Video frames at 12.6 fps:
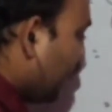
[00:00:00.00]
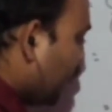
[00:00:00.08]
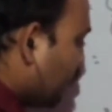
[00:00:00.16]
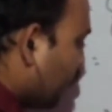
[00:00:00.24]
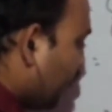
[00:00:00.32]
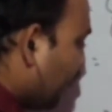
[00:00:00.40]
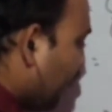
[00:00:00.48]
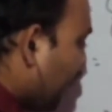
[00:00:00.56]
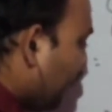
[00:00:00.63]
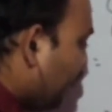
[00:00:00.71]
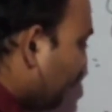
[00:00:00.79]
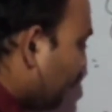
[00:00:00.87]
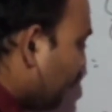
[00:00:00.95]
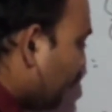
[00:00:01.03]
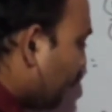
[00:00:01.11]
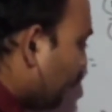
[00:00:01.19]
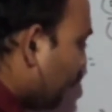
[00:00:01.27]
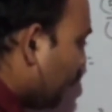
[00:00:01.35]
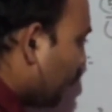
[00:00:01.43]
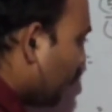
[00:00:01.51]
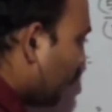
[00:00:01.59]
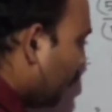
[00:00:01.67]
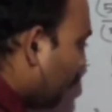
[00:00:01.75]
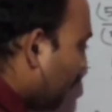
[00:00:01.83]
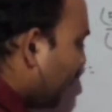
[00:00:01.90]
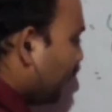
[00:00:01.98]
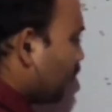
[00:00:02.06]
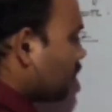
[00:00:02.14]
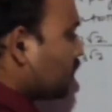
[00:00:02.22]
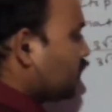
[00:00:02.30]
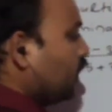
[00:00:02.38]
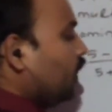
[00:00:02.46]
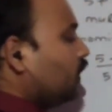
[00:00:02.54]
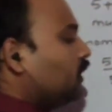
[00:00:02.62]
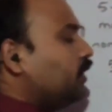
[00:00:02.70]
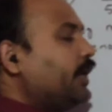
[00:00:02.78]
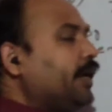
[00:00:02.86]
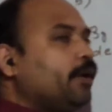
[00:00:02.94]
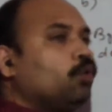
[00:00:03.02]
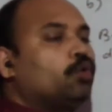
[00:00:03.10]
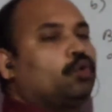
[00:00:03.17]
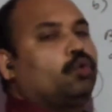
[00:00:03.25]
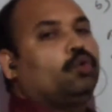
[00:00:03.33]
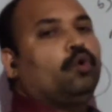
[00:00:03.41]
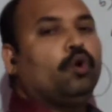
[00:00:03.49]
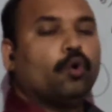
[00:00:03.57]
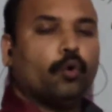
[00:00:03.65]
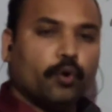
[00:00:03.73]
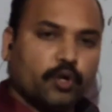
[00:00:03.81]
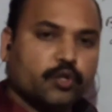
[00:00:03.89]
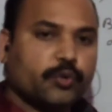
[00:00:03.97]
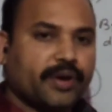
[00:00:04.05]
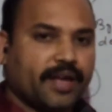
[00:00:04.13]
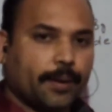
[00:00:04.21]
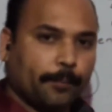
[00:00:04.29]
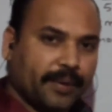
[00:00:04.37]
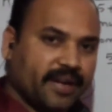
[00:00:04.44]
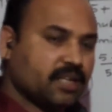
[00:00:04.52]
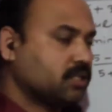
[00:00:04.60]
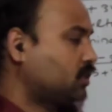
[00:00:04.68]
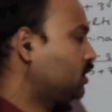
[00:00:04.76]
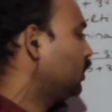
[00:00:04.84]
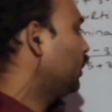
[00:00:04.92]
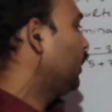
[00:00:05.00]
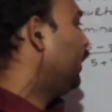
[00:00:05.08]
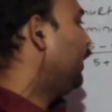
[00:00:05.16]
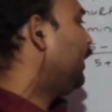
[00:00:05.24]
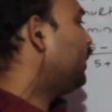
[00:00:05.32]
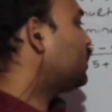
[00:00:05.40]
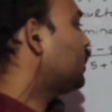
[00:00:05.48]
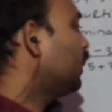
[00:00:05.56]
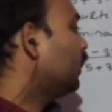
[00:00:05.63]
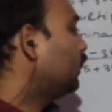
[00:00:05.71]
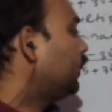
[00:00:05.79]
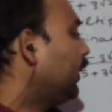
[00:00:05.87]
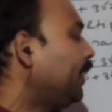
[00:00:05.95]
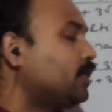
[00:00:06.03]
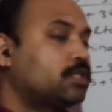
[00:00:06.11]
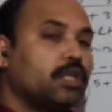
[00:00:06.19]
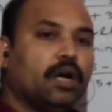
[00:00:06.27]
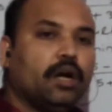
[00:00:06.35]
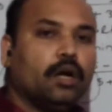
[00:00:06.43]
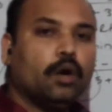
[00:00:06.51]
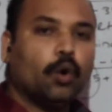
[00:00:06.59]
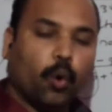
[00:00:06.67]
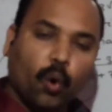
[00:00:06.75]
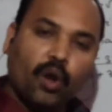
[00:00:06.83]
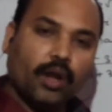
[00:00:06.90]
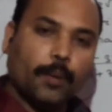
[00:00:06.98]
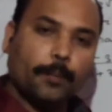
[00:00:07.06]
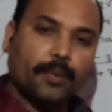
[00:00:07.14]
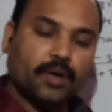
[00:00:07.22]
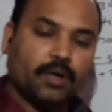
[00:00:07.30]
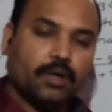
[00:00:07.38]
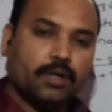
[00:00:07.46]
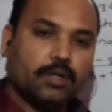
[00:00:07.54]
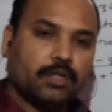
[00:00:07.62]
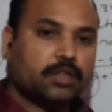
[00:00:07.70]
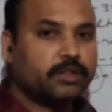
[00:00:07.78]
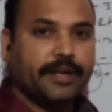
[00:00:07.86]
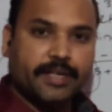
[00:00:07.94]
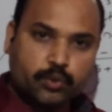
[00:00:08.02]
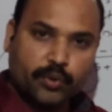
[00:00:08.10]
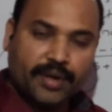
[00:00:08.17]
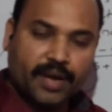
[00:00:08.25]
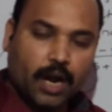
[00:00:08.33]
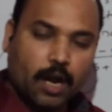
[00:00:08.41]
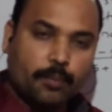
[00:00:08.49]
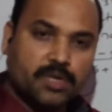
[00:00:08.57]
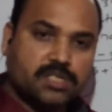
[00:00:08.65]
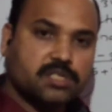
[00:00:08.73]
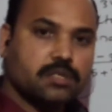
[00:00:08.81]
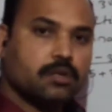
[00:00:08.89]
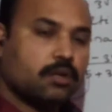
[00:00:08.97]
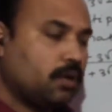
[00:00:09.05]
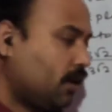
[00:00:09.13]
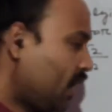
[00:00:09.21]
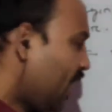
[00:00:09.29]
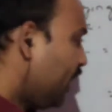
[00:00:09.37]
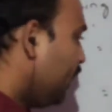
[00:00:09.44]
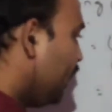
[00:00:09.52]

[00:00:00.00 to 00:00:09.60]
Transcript: it is 25 minus 3 root 2 whole square means it is 3 is the whole number. The 3 square how much? 9